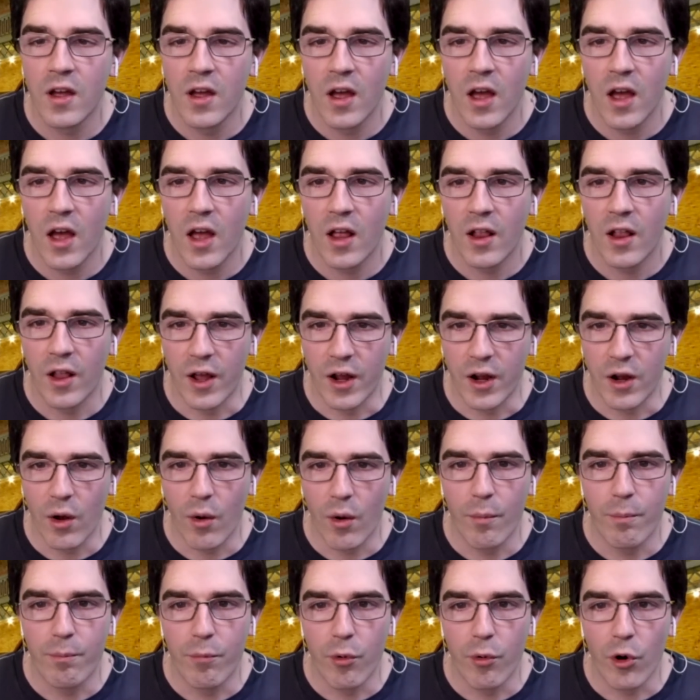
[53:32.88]
like
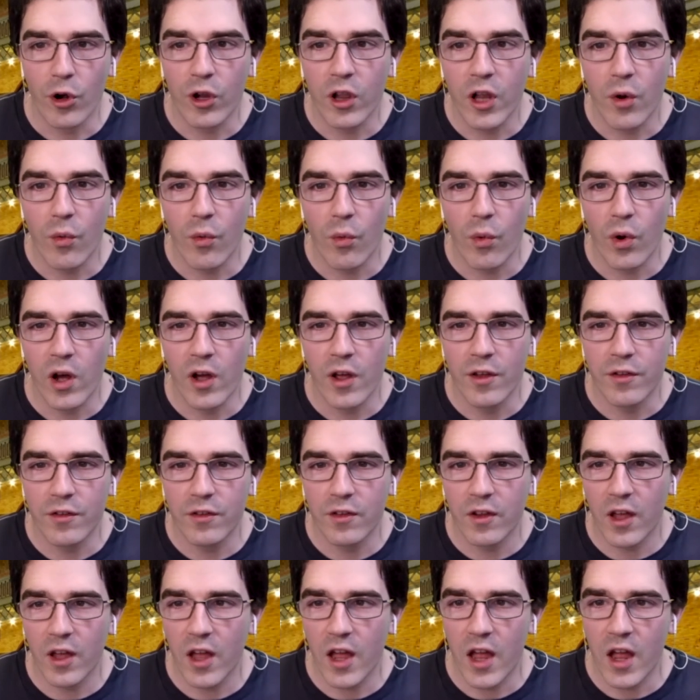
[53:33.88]
Berkeley was
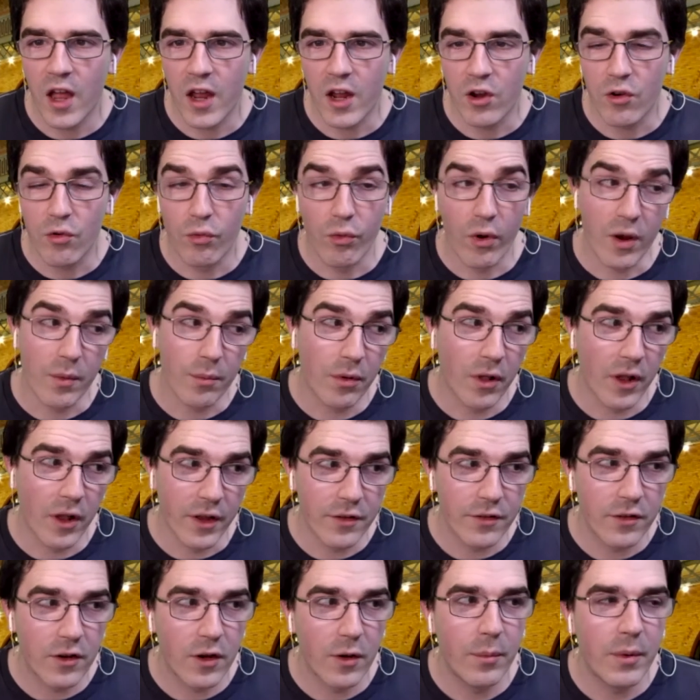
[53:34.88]
a great place
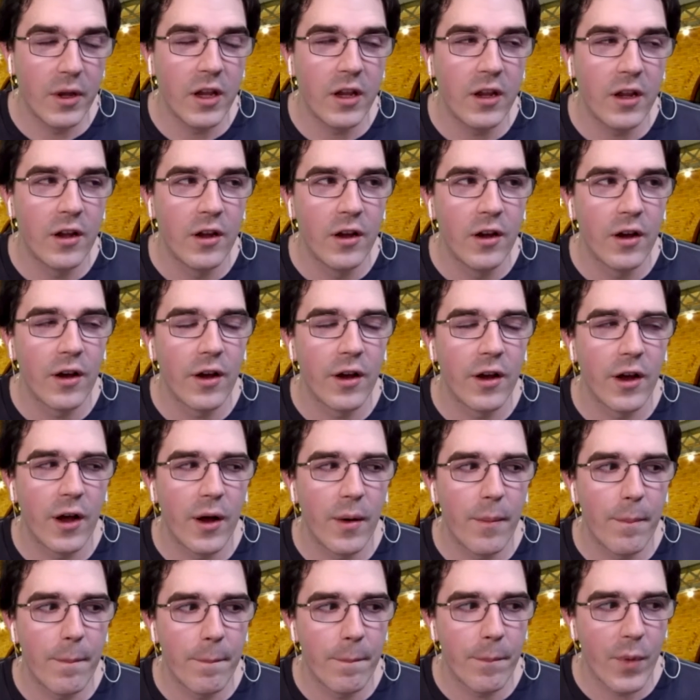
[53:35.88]
to be. Um,
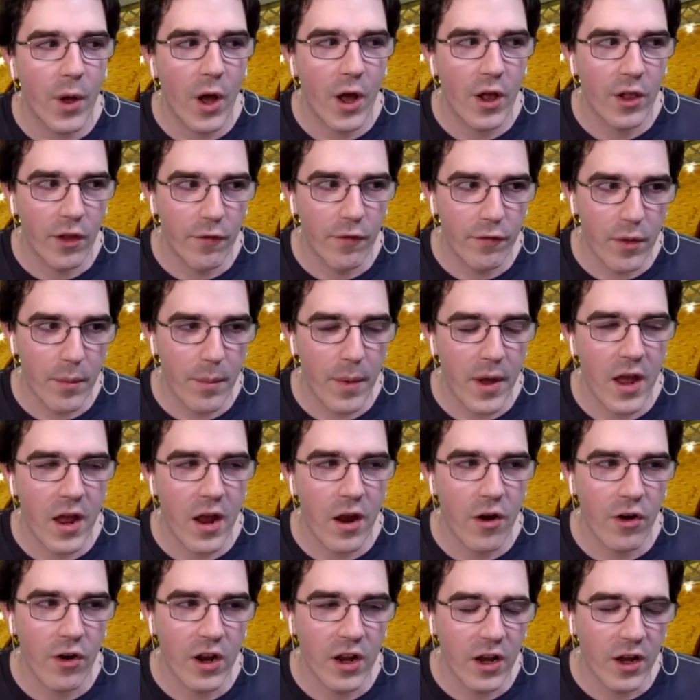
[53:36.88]
I love the Bay
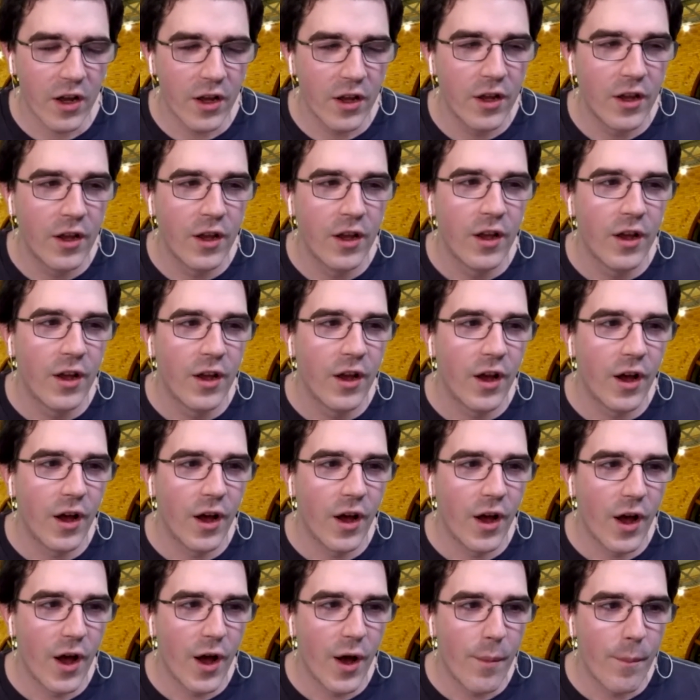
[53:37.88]
Area.
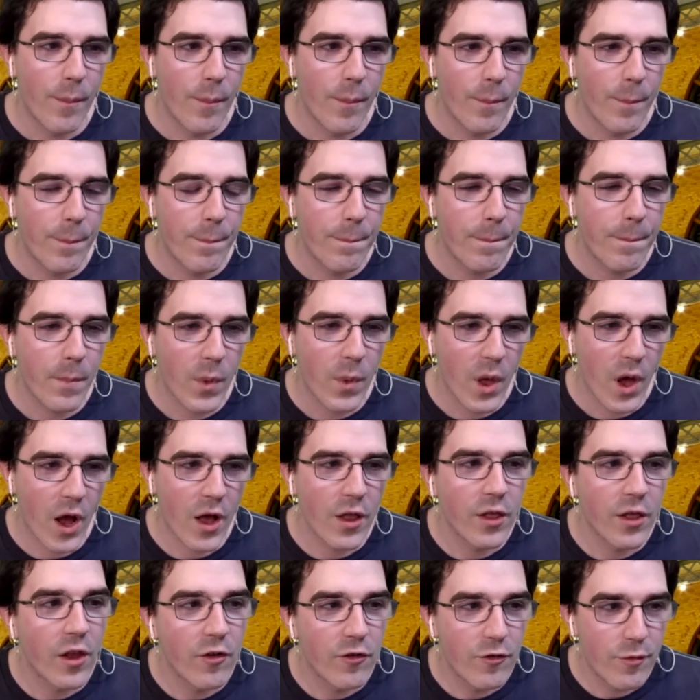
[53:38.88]
Um, I
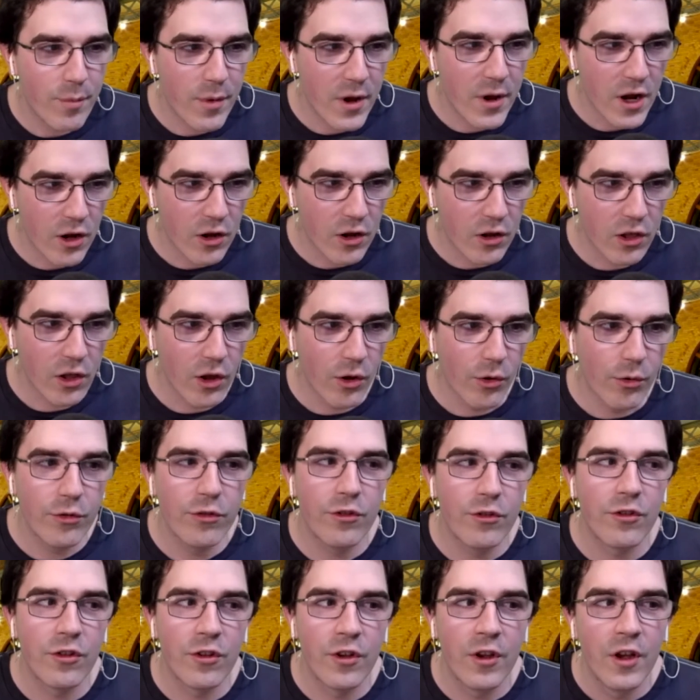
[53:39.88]
love being
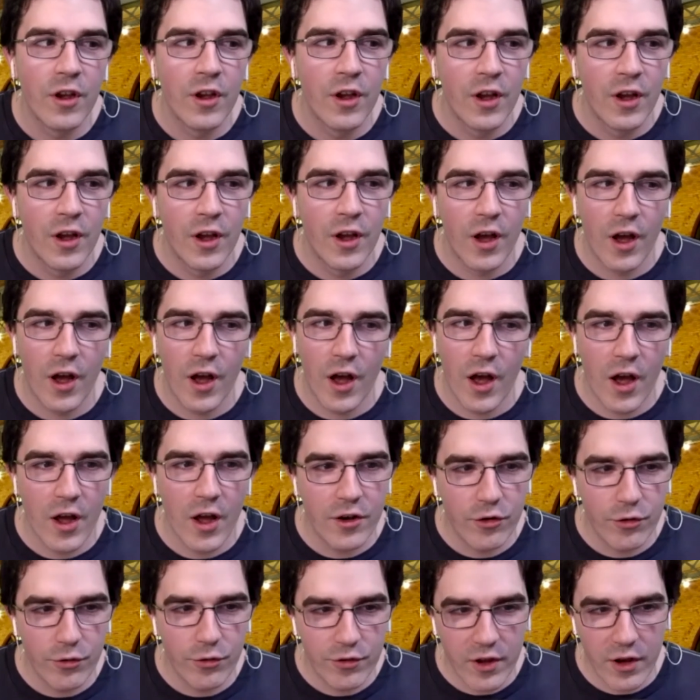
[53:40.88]
close uh, to
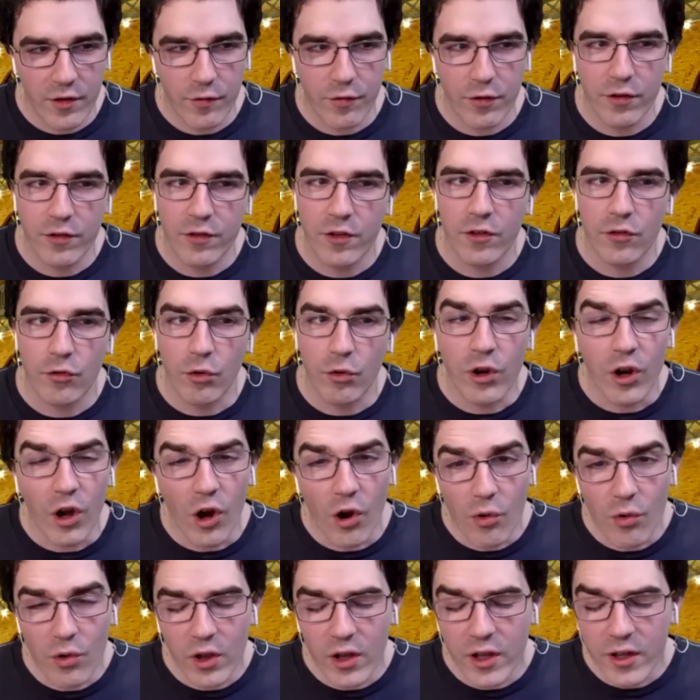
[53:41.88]
San Francisco and
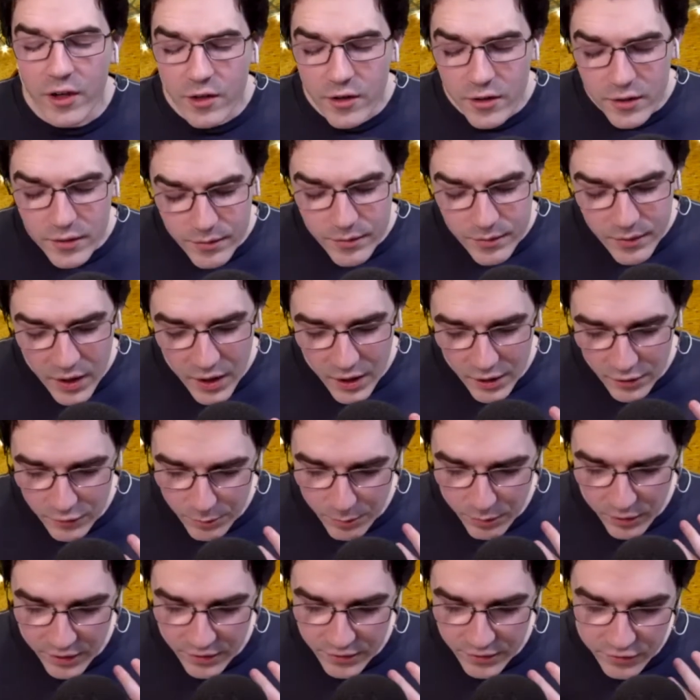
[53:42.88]
Oakland as
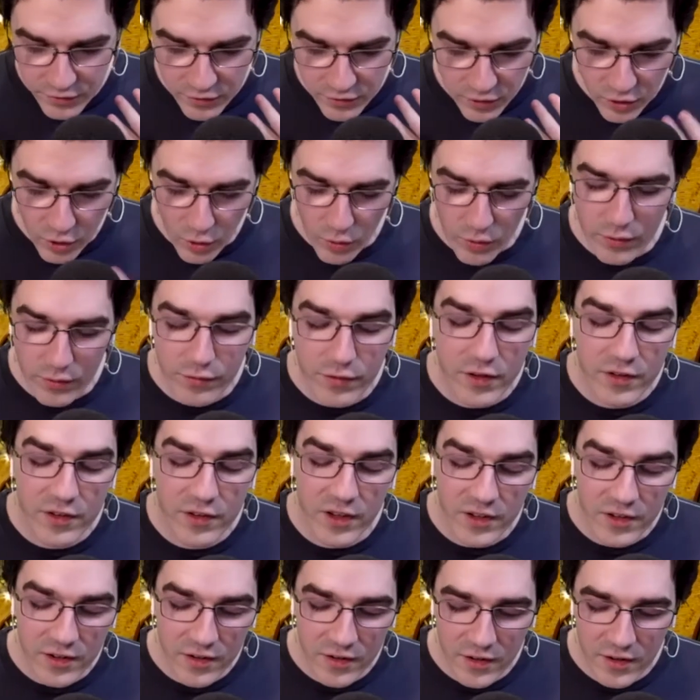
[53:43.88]
places to go and
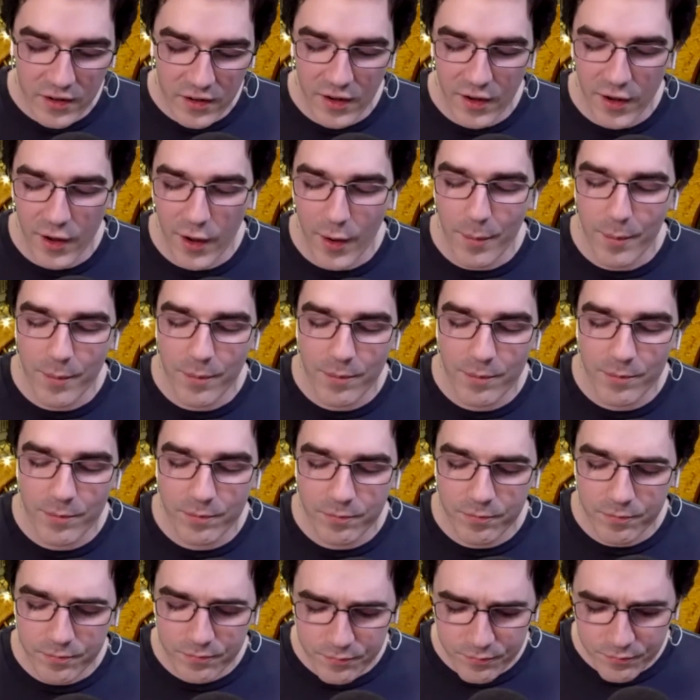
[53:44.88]
visit. Um,
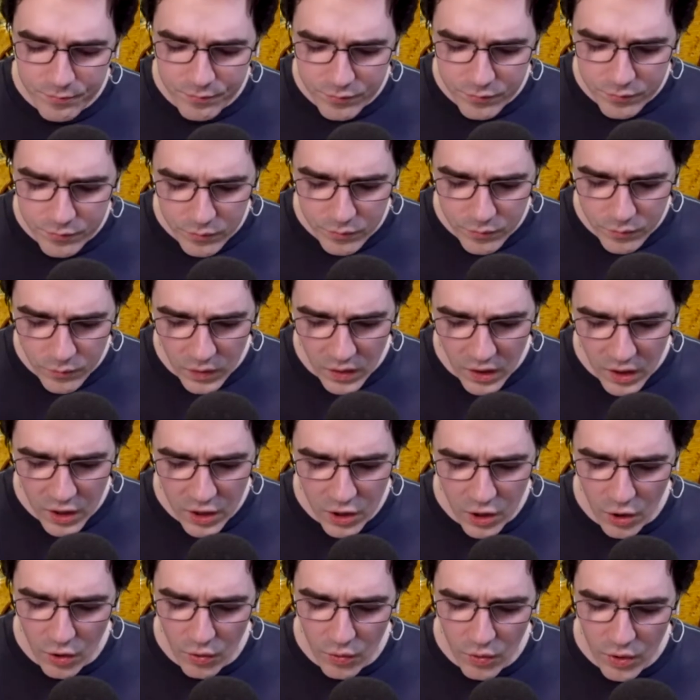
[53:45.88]
you
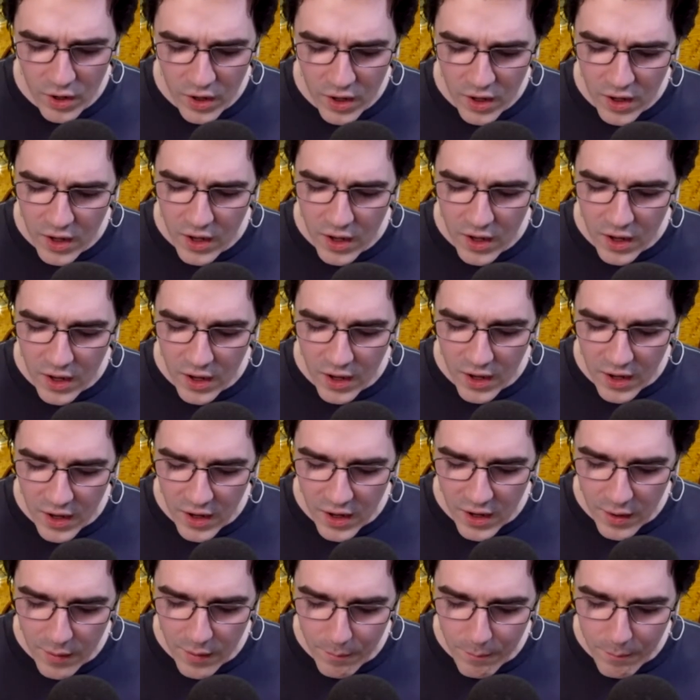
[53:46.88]
know, um,